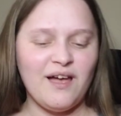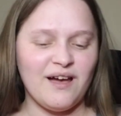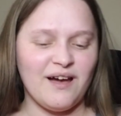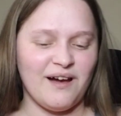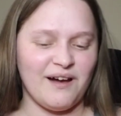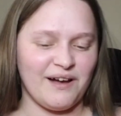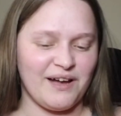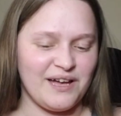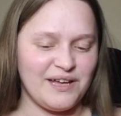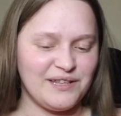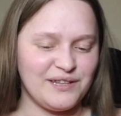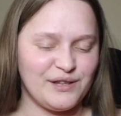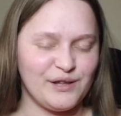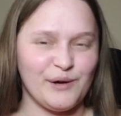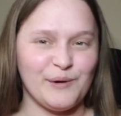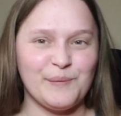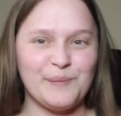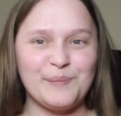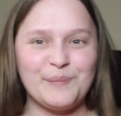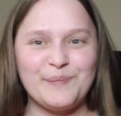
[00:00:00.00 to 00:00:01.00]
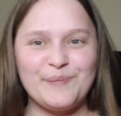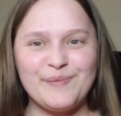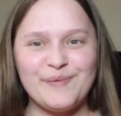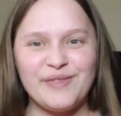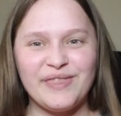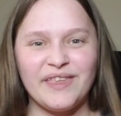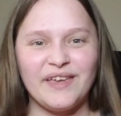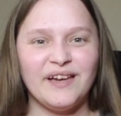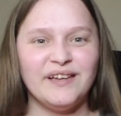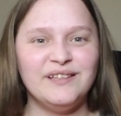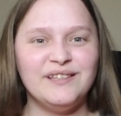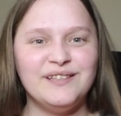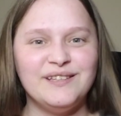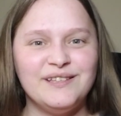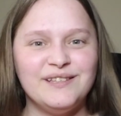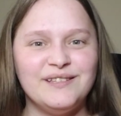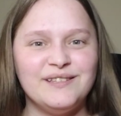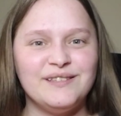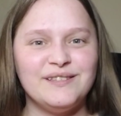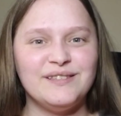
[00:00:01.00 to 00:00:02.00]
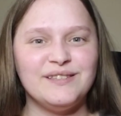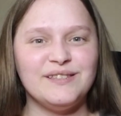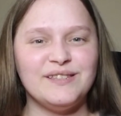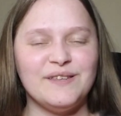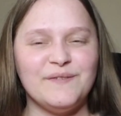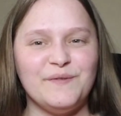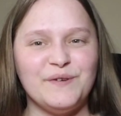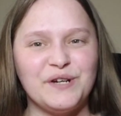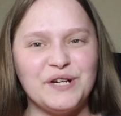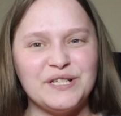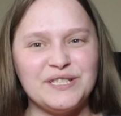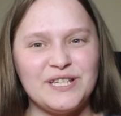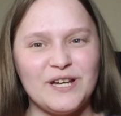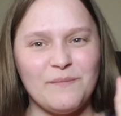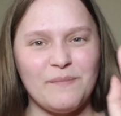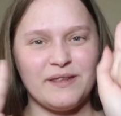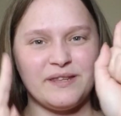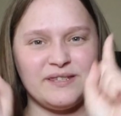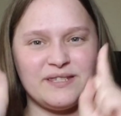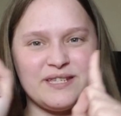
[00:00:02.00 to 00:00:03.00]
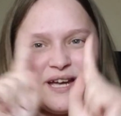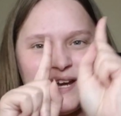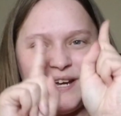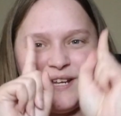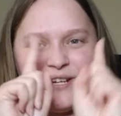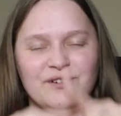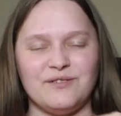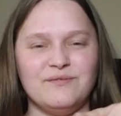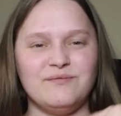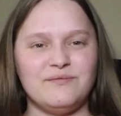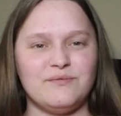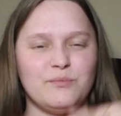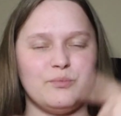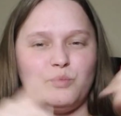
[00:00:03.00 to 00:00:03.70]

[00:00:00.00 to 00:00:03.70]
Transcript: Okay, so, if you couldn't tell by the title,